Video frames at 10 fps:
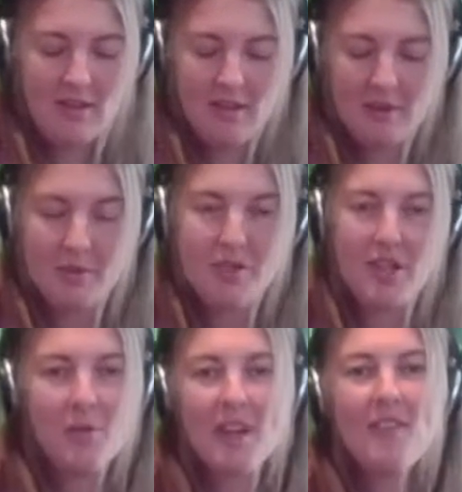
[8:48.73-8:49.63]
which no
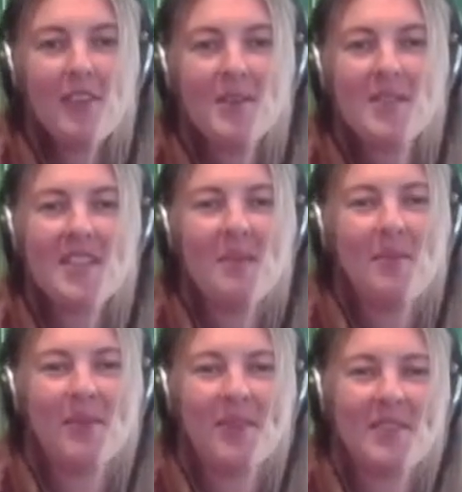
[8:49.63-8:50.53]
one ever uses
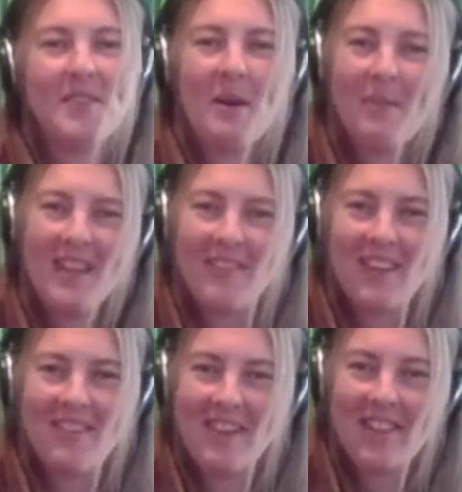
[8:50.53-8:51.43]
anymore, so I might even get
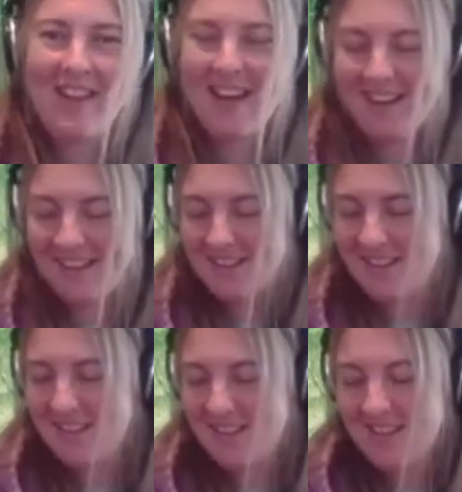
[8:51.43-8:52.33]
rid of that.
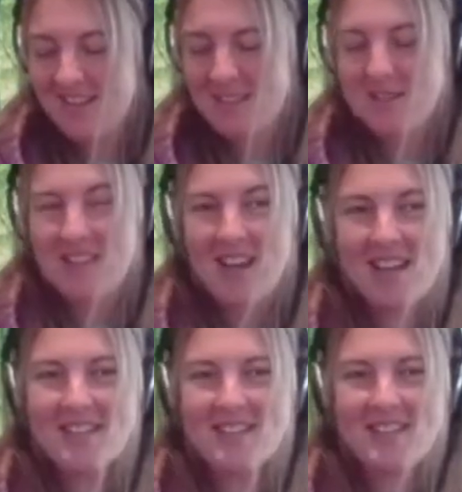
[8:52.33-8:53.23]
It's
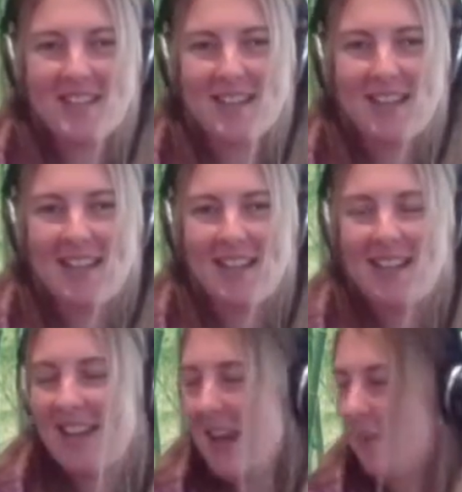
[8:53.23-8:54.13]
nice, clean
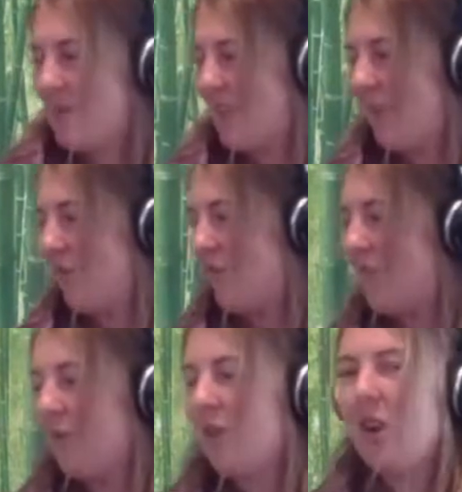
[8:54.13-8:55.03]
and empty and
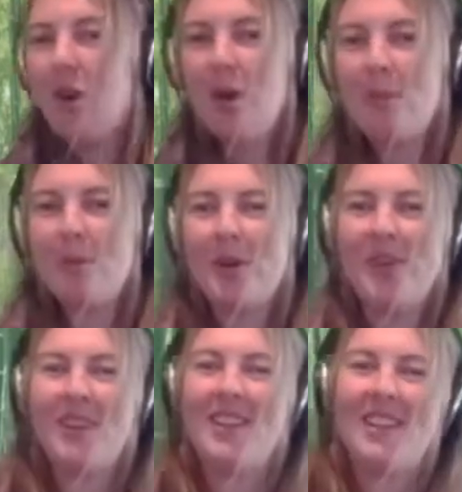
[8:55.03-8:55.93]
feels a lot more
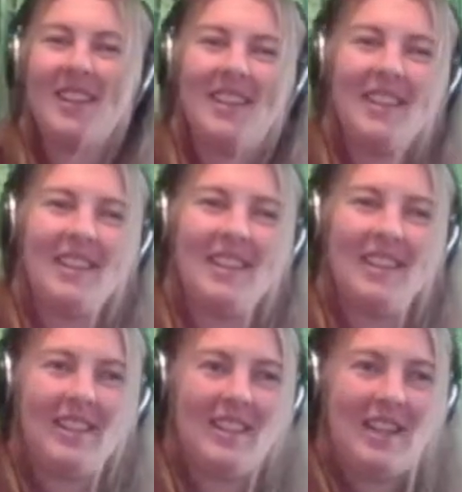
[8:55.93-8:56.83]

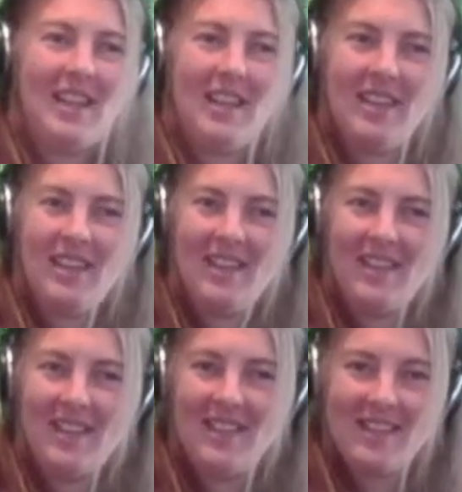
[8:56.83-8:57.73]
like
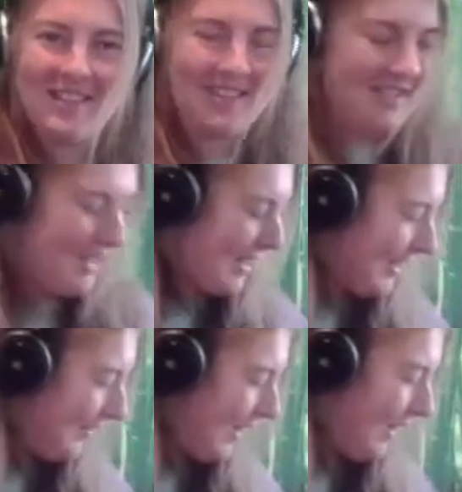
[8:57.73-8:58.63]
this little
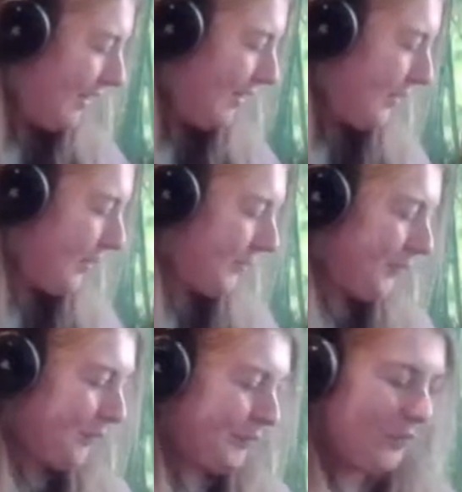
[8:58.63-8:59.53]
device.
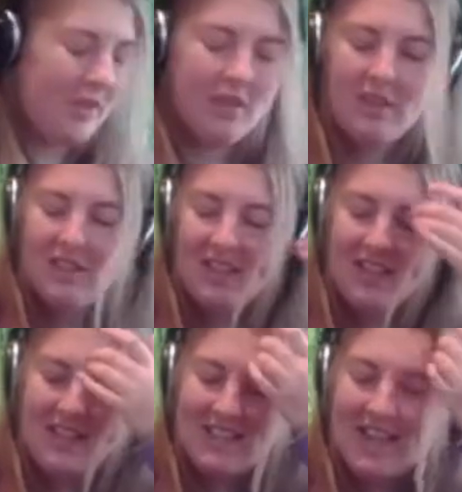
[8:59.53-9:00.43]

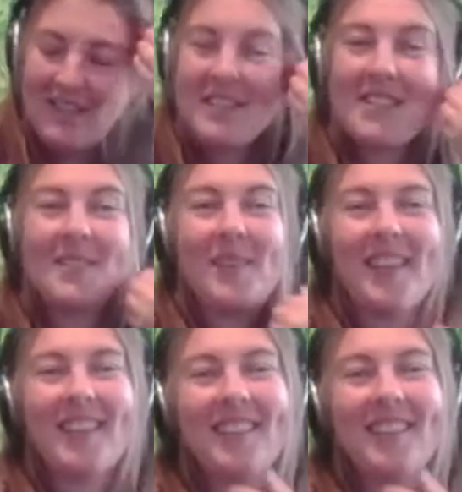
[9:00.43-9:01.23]
Now this one